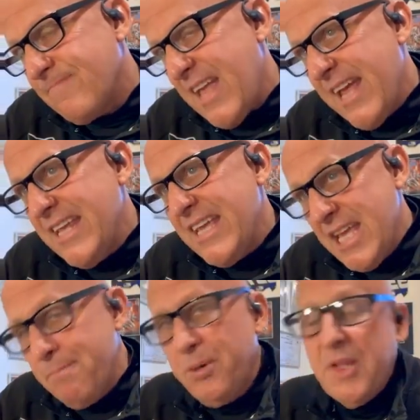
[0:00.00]

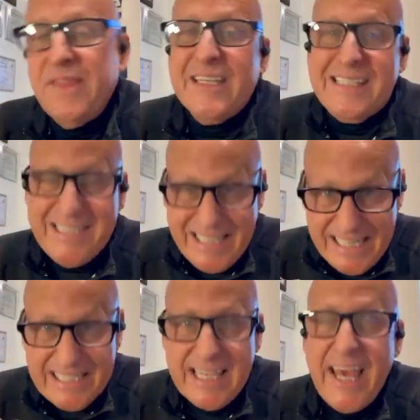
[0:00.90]
input the
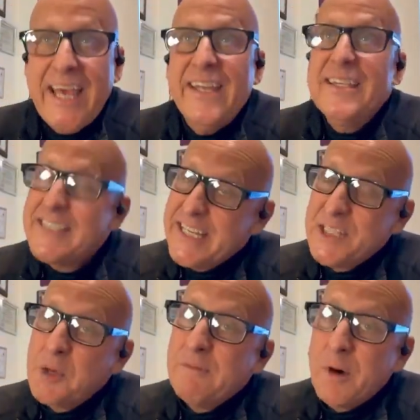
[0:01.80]
cities had.
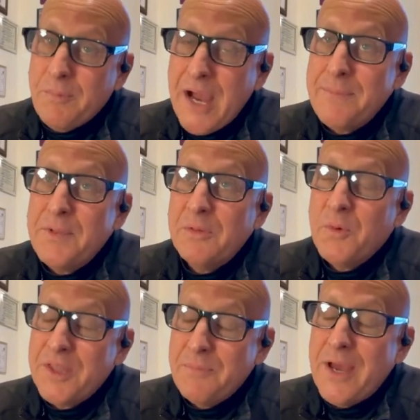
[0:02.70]
Cities
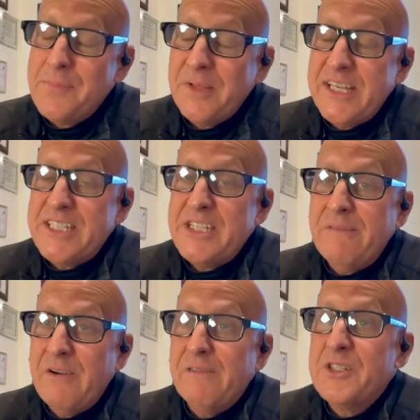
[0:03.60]
with a population of
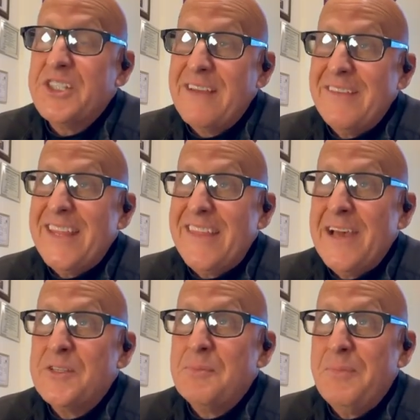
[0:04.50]
over
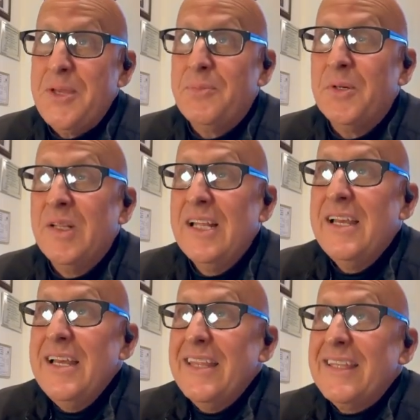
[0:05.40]
70,000 people.
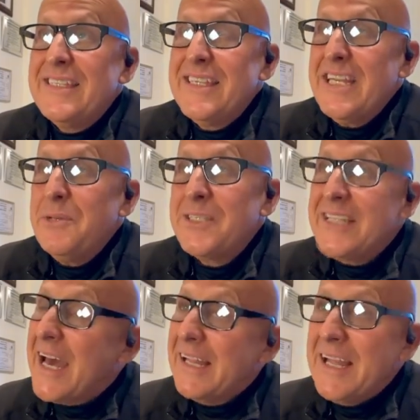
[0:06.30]
The city was
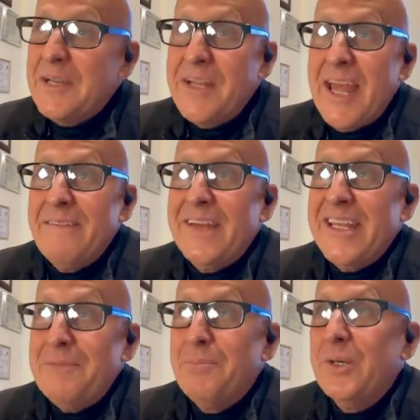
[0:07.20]
not allowed to have
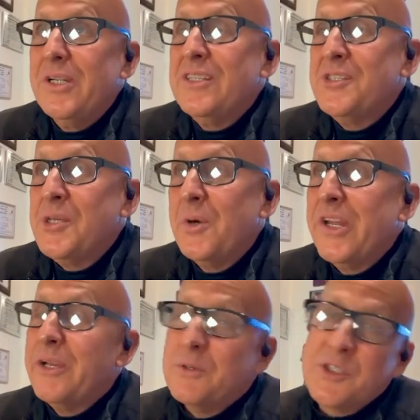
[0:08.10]
any input in
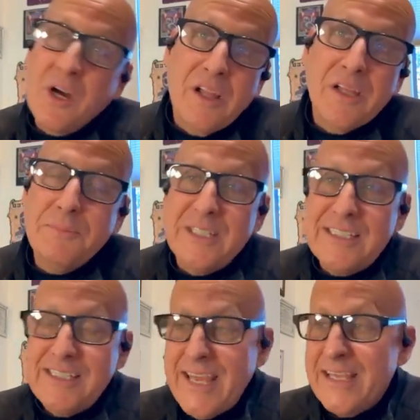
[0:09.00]
zoning. It was all up to
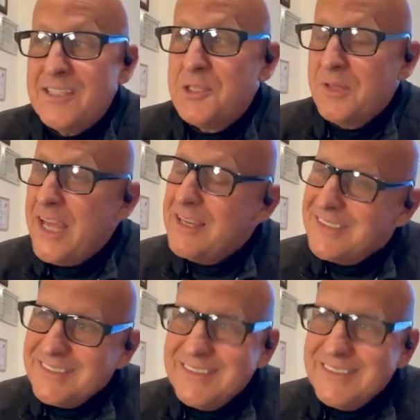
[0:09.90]
state. So that